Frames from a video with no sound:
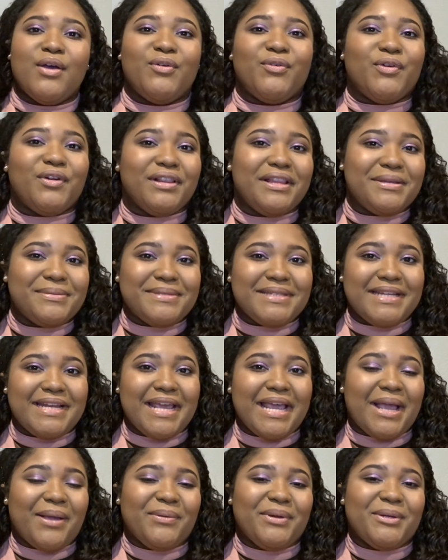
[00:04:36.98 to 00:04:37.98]
For lips today,
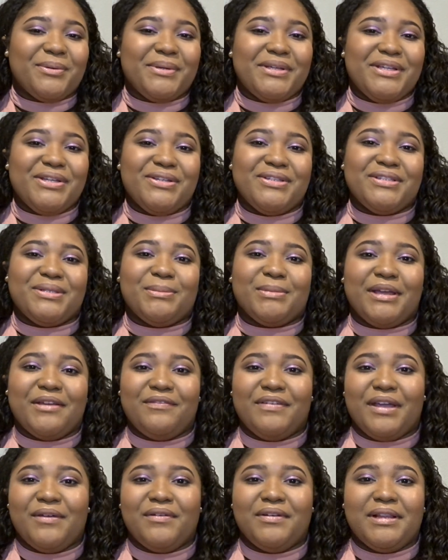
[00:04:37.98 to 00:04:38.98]
I'm going to be using my
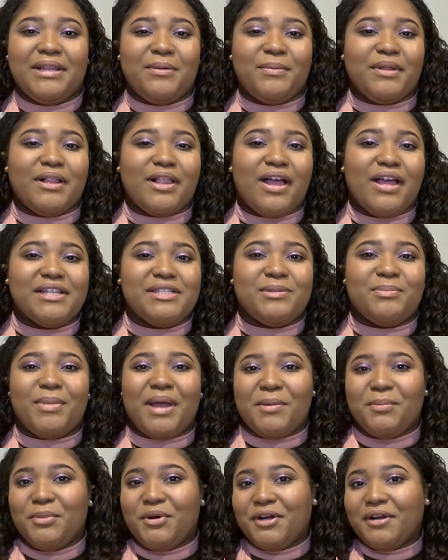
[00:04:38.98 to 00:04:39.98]
favorite lip gloss by
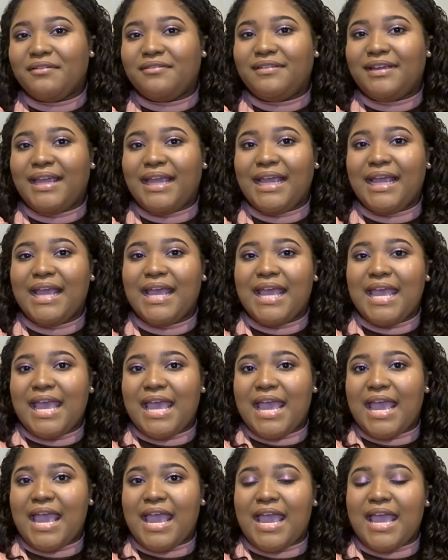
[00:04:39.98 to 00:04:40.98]
Morphe,
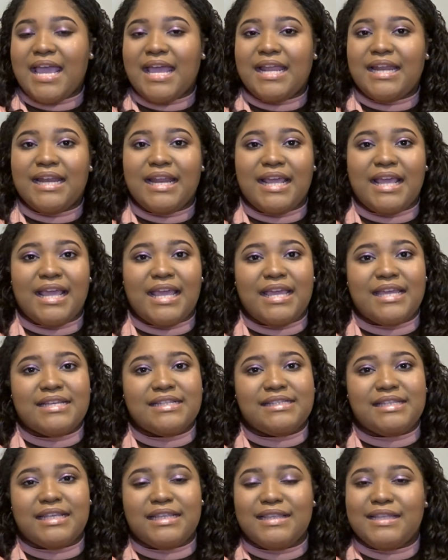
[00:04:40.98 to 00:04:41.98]
and
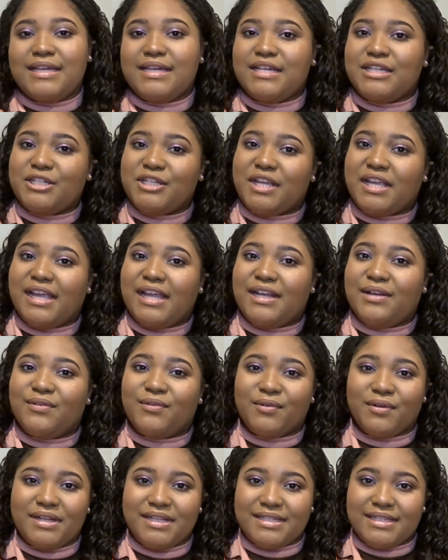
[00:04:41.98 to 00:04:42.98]
it's in the shade
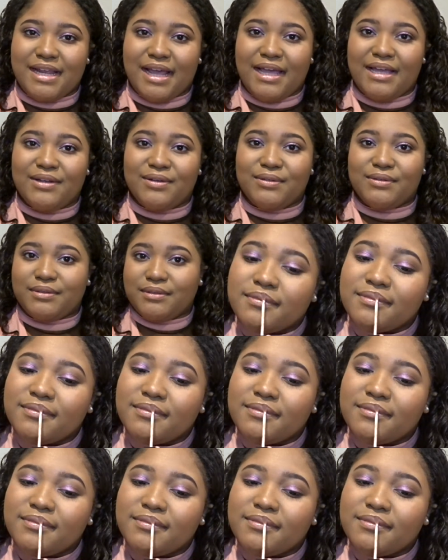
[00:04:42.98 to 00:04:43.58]
Freestyle.